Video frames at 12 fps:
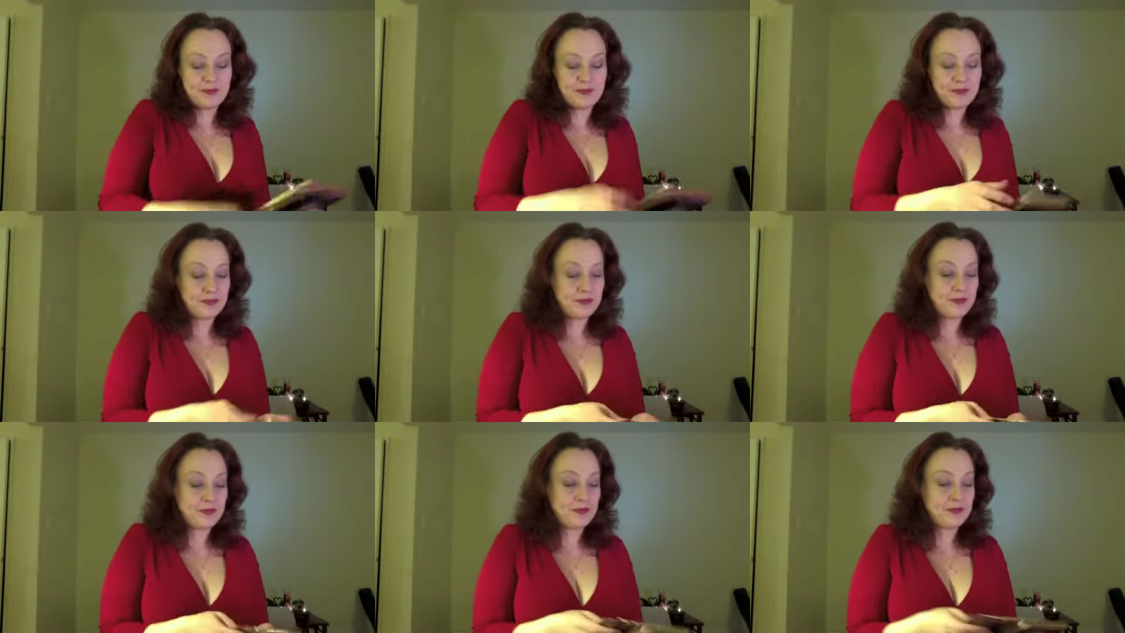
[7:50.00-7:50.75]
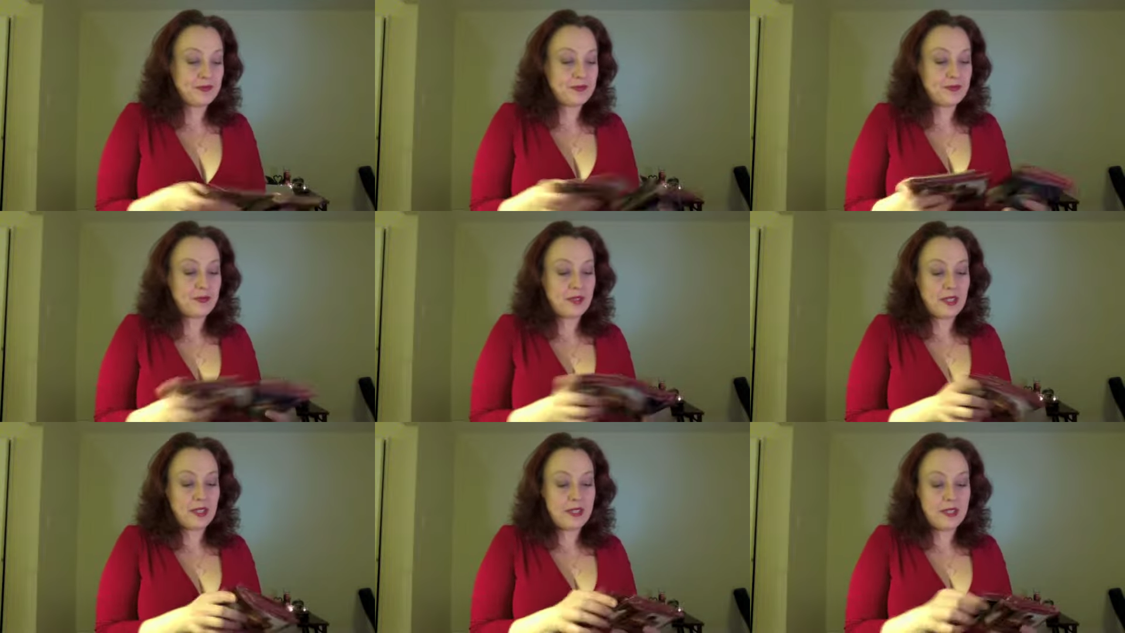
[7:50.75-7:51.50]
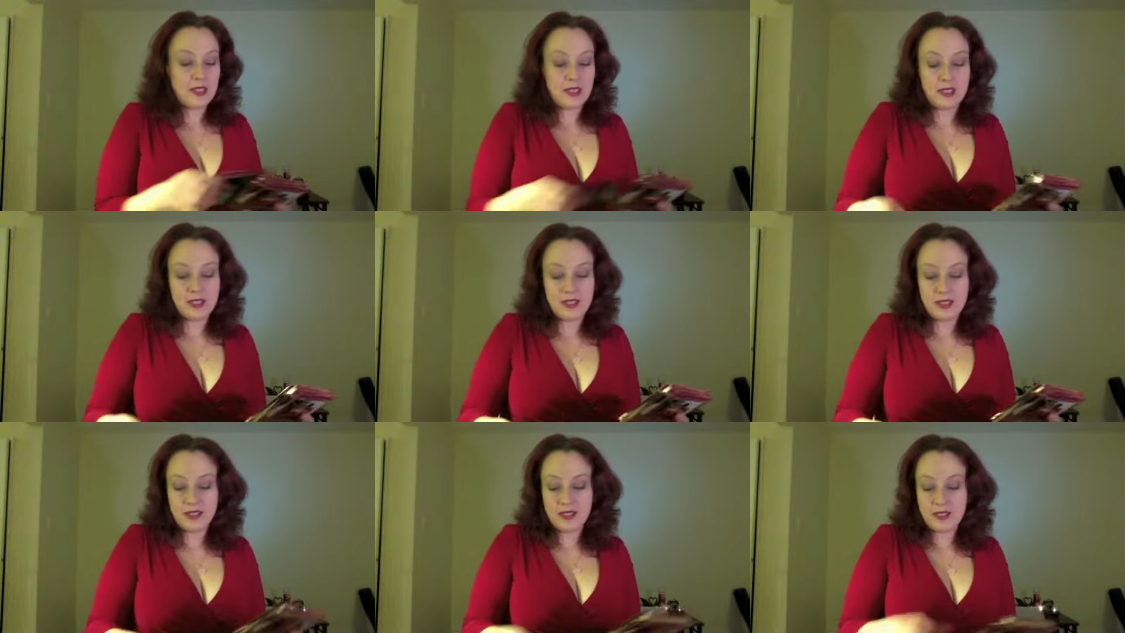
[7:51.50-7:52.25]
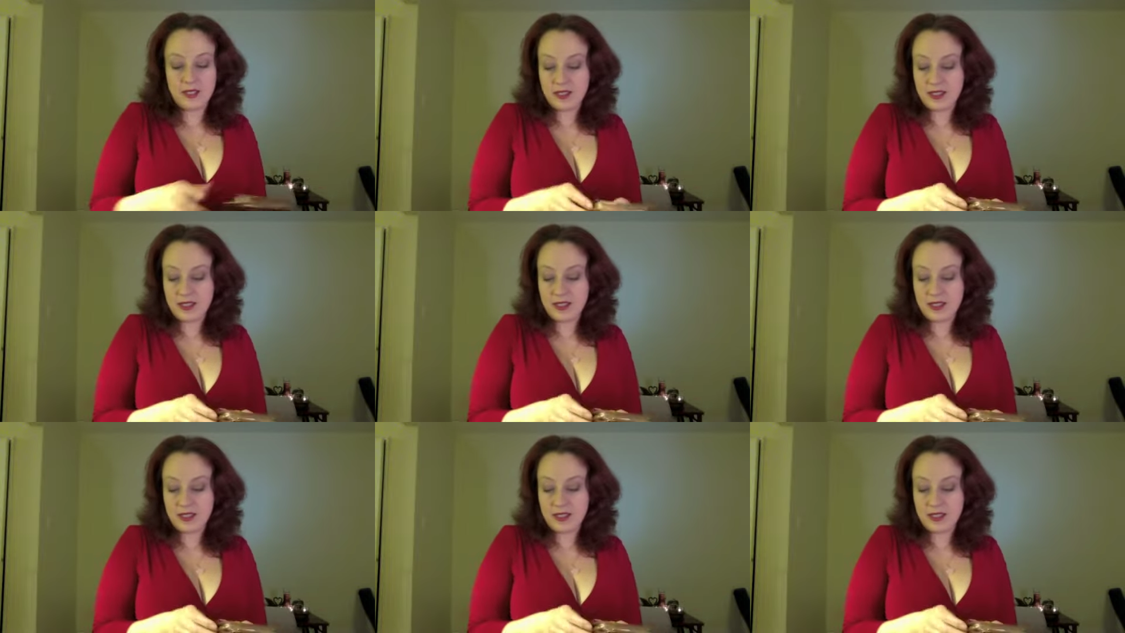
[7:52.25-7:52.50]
[no speech]